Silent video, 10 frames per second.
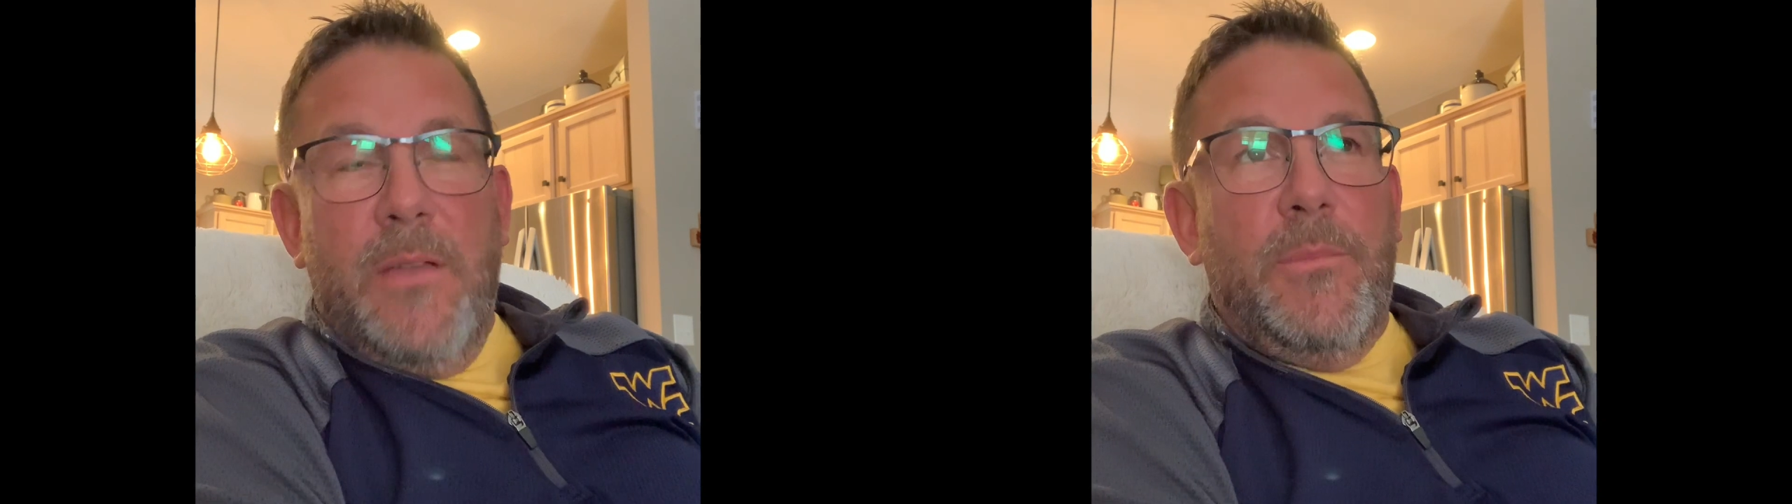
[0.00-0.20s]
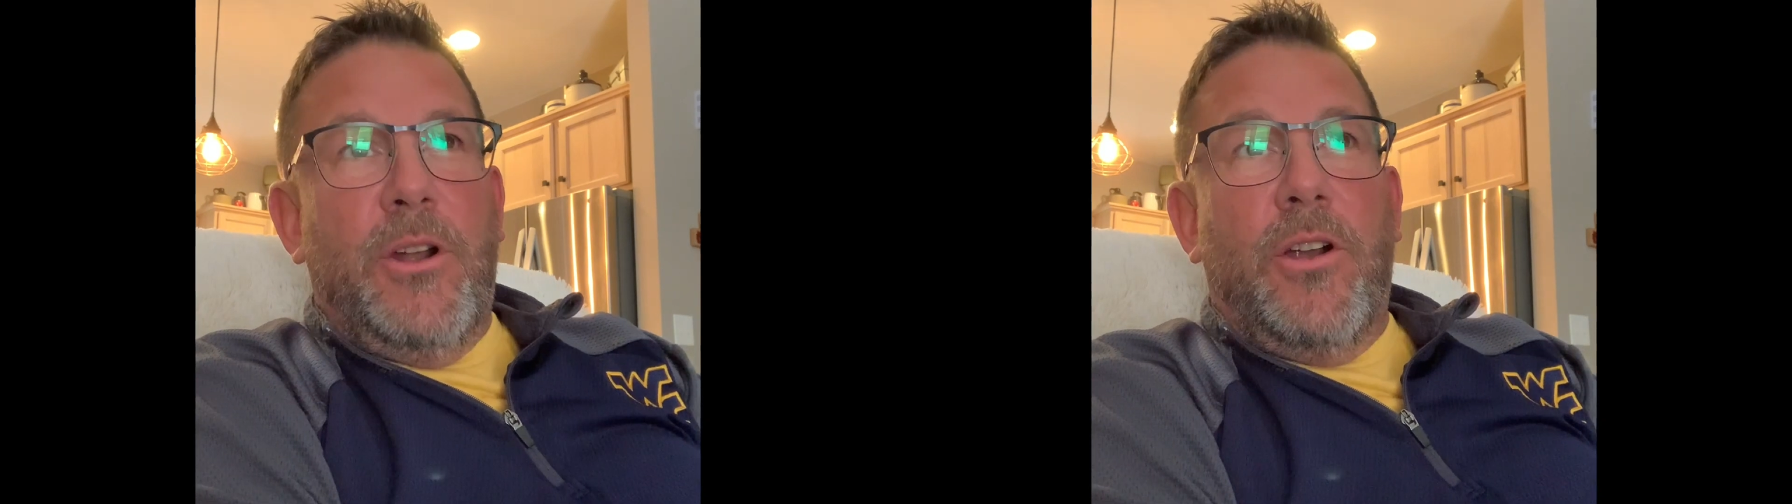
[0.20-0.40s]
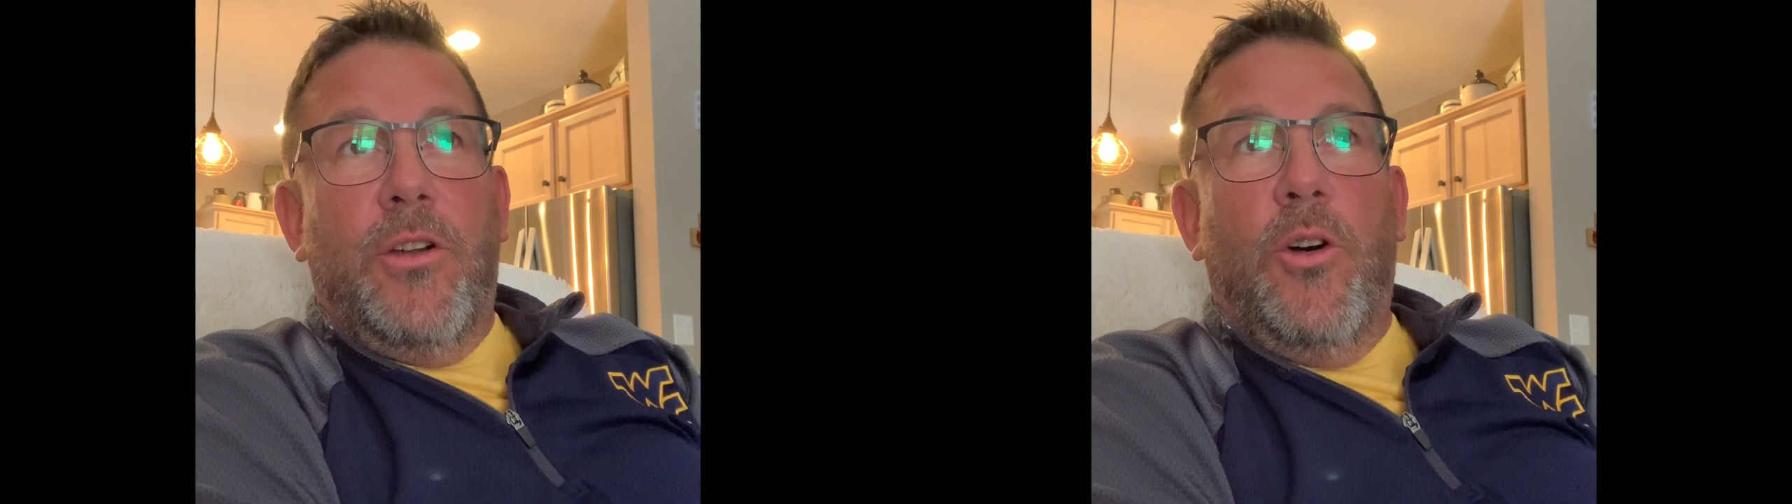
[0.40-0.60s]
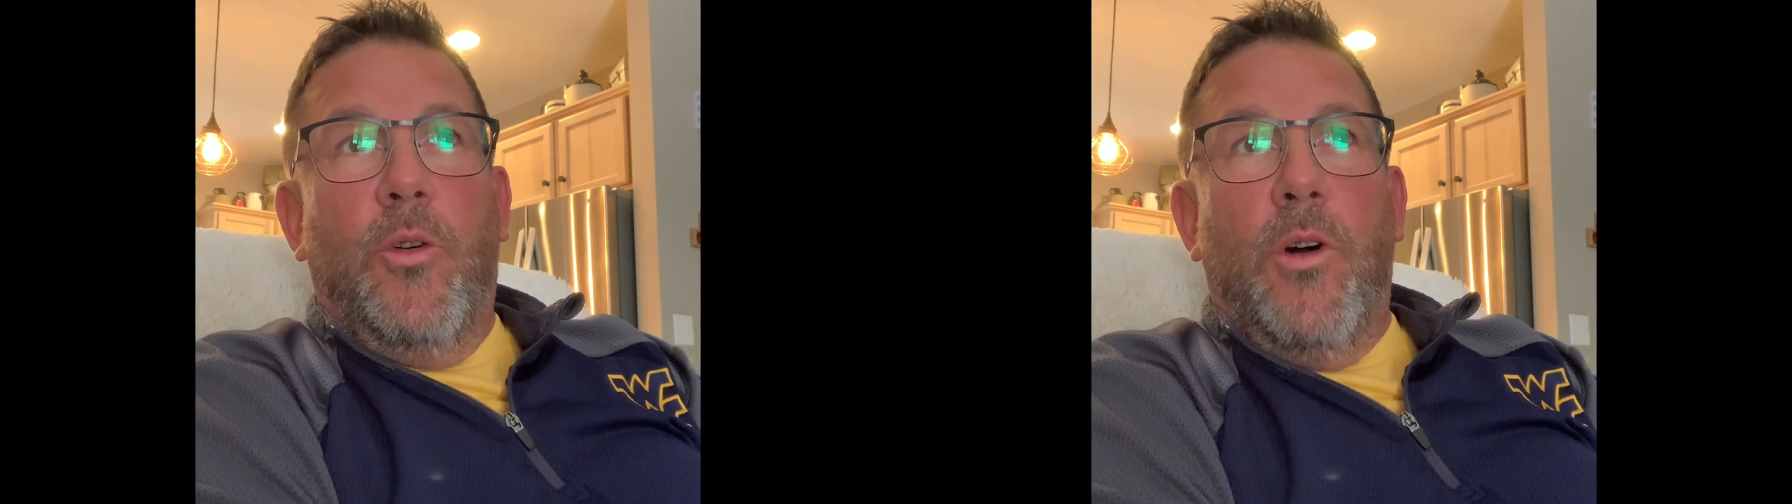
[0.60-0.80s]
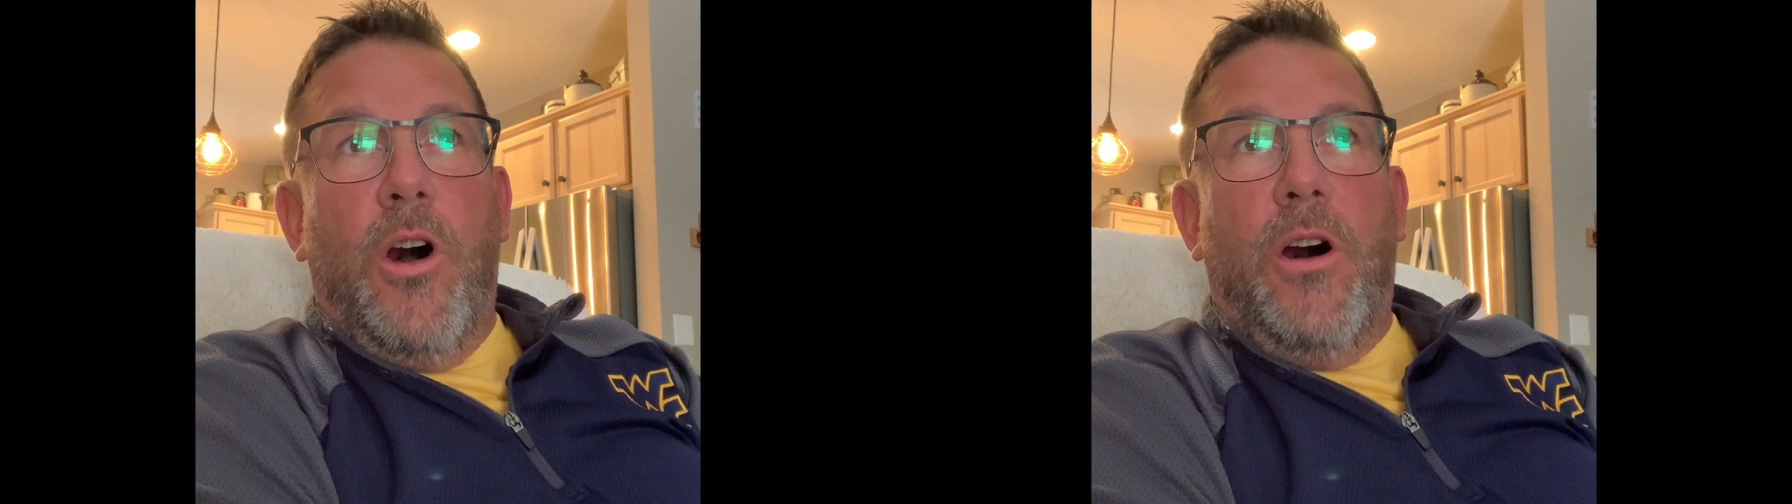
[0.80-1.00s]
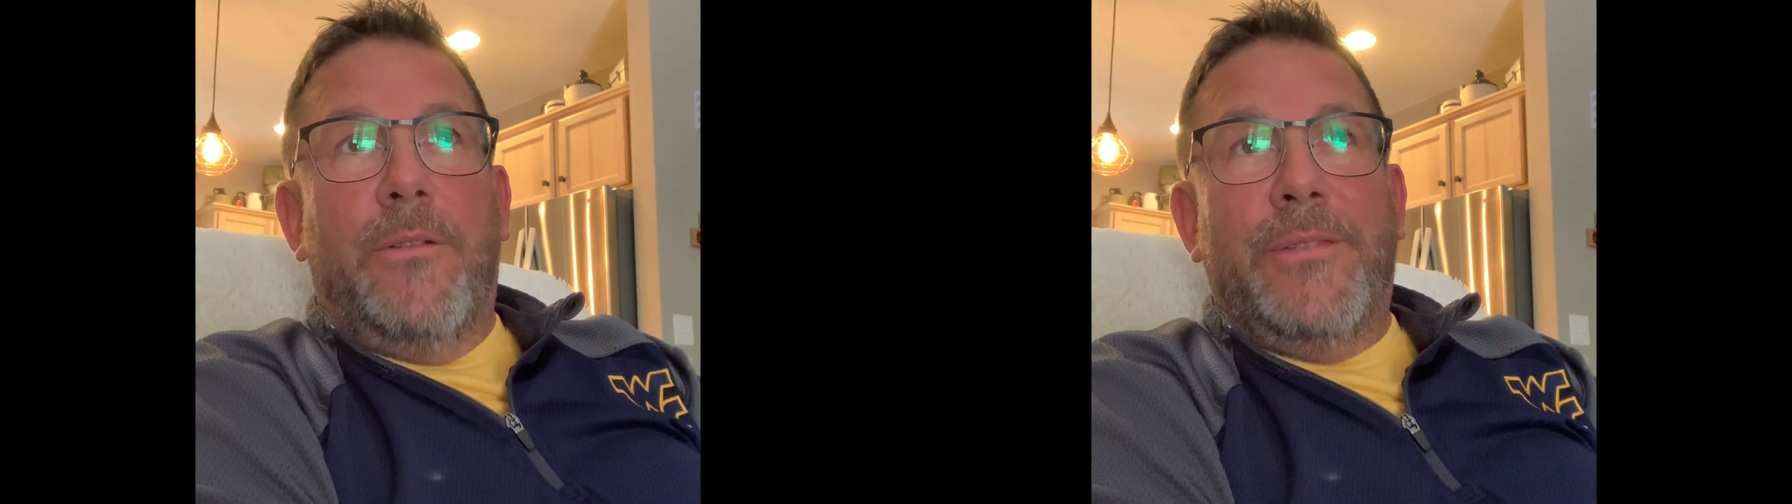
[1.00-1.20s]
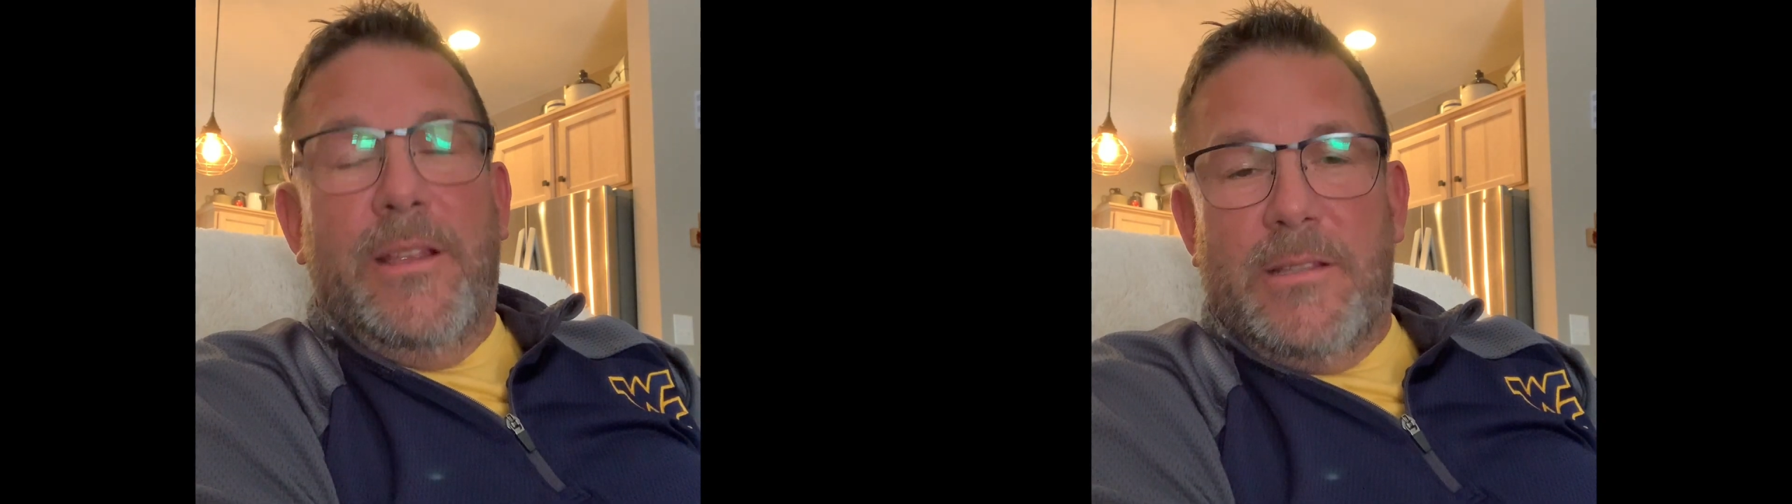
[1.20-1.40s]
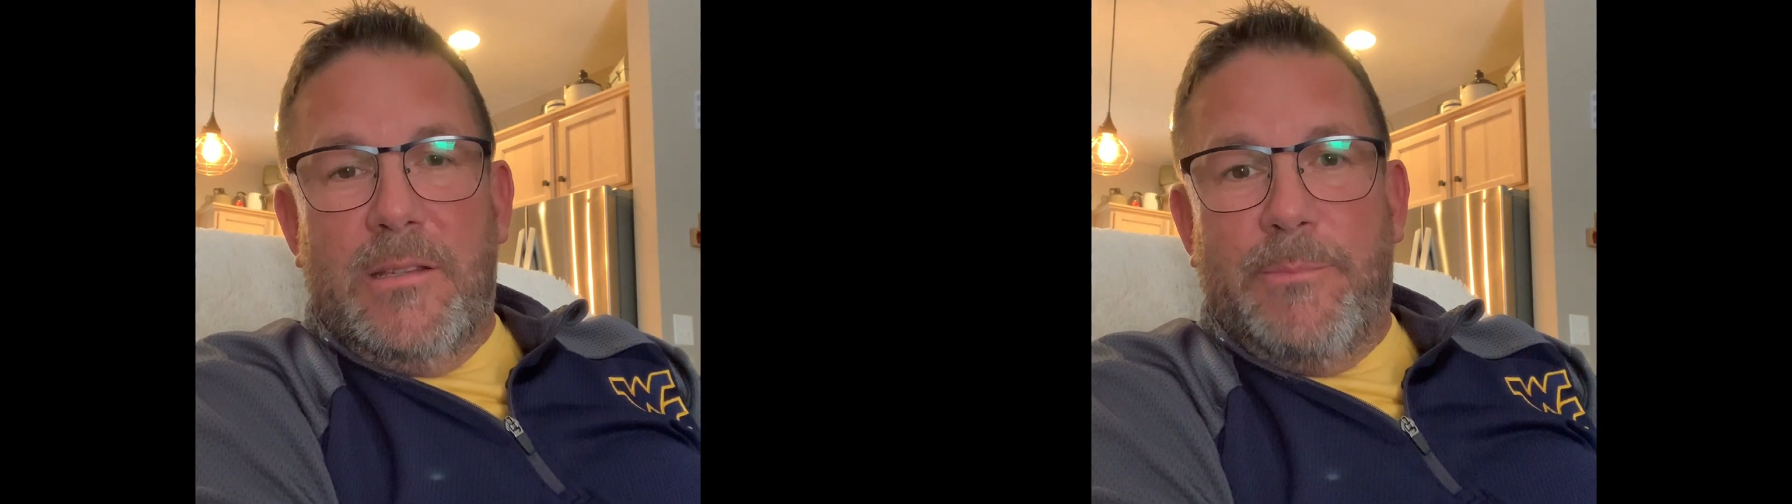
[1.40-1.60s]
but our whole
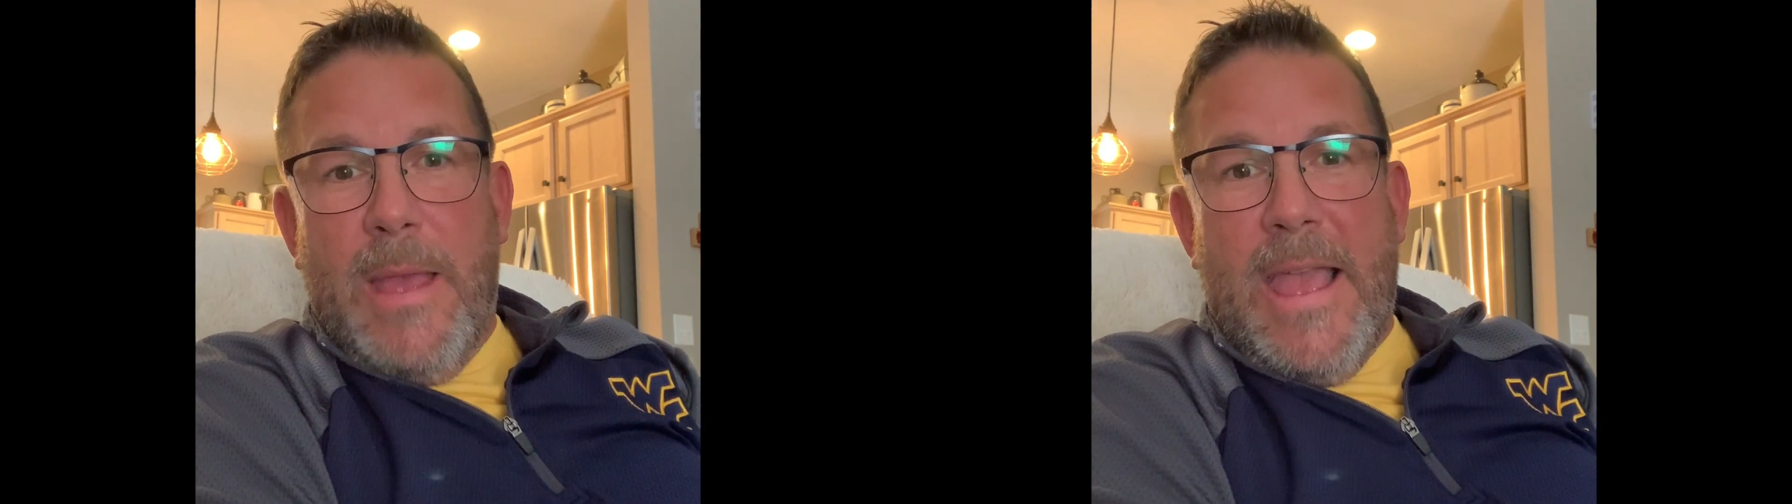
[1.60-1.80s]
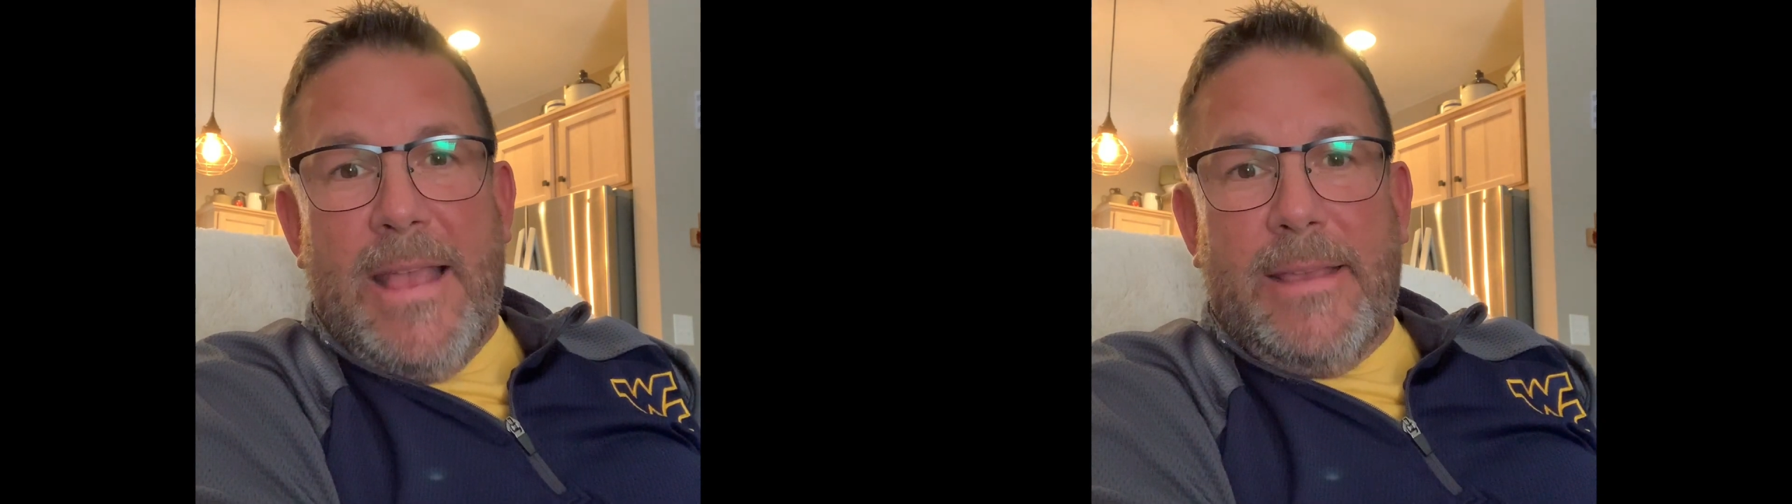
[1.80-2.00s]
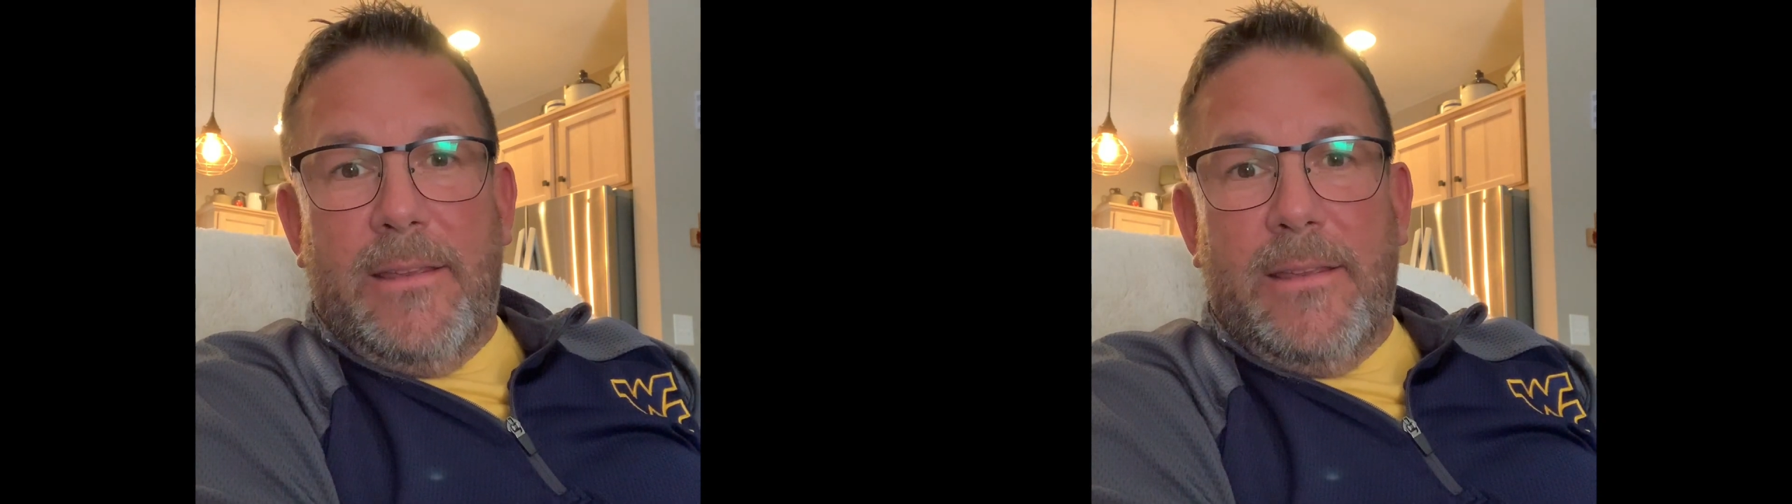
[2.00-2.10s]
offense is back